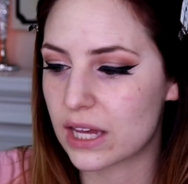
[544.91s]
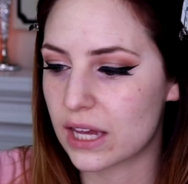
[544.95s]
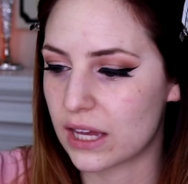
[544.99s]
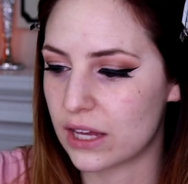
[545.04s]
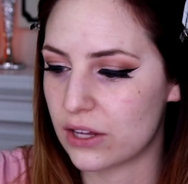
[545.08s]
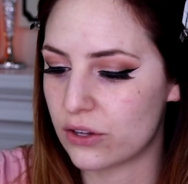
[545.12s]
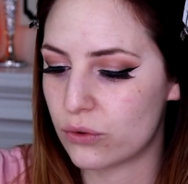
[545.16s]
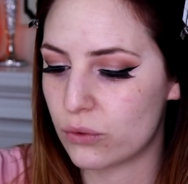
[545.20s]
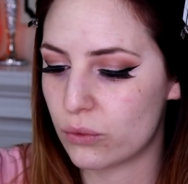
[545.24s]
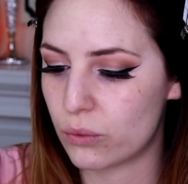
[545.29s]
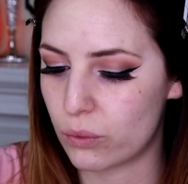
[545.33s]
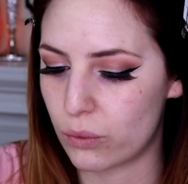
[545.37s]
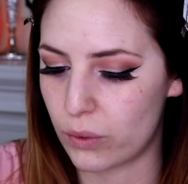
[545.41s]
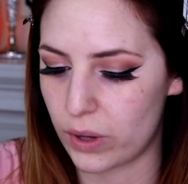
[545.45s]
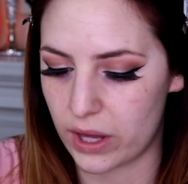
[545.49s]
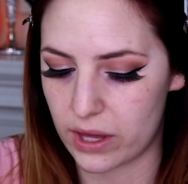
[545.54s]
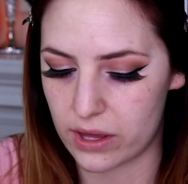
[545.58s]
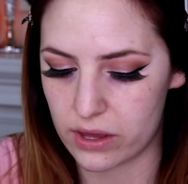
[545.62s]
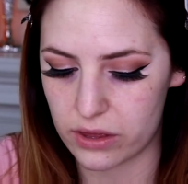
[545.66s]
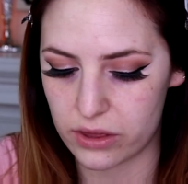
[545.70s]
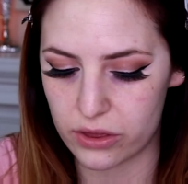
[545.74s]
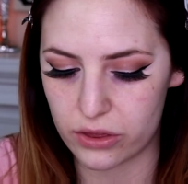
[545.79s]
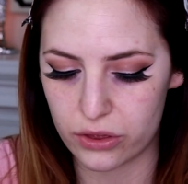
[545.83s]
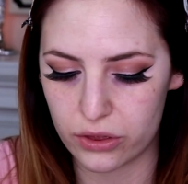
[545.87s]
in
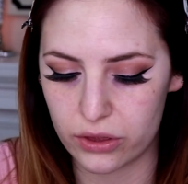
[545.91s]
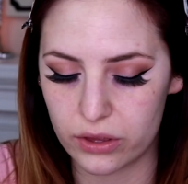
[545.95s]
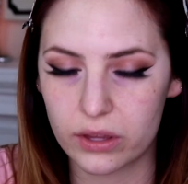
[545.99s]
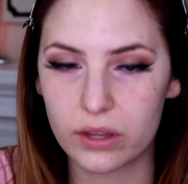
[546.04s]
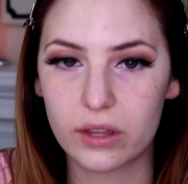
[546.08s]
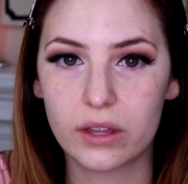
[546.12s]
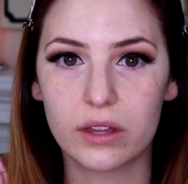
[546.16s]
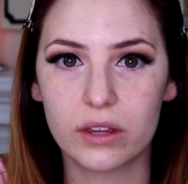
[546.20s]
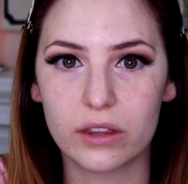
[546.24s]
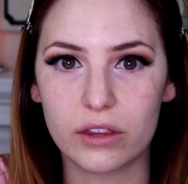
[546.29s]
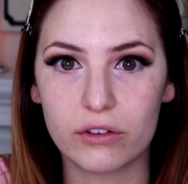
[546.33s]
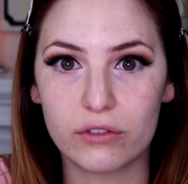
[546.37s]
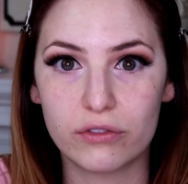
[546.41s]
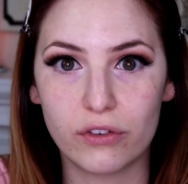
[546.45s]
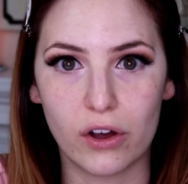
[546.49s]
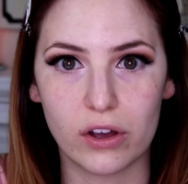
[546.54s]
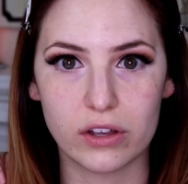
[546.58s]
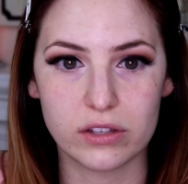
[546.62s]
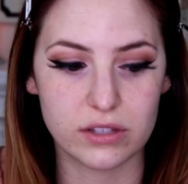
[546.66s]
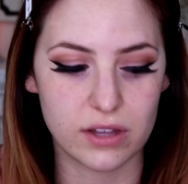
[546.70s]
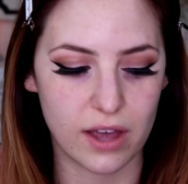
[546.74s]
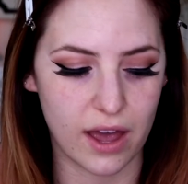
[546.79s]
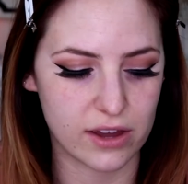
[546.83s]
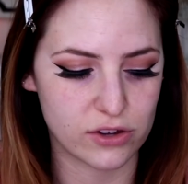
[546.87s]
with the
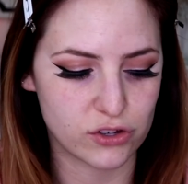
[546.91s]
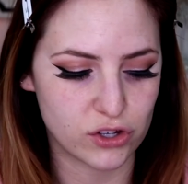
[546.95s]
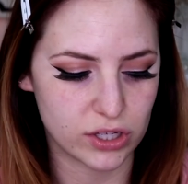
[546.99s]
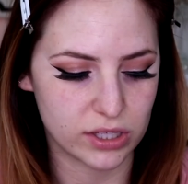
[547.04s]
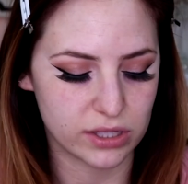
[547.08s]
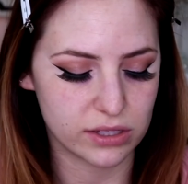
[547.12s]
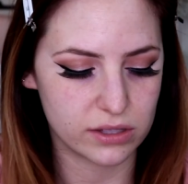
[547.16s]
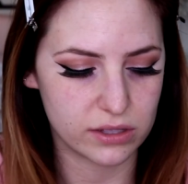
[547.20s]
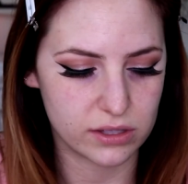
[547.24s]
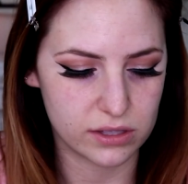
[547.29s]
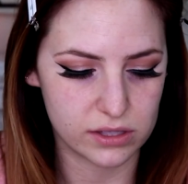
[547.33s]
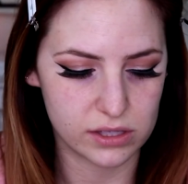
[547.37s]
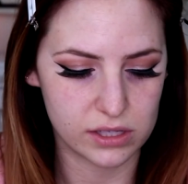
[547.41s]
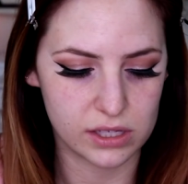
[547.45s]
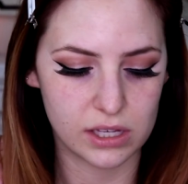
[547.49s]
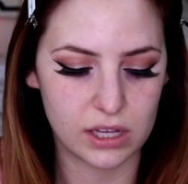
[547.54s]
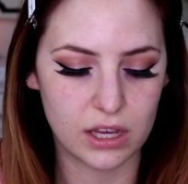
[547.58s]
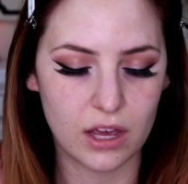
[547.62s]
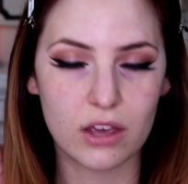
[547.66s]
false lashes.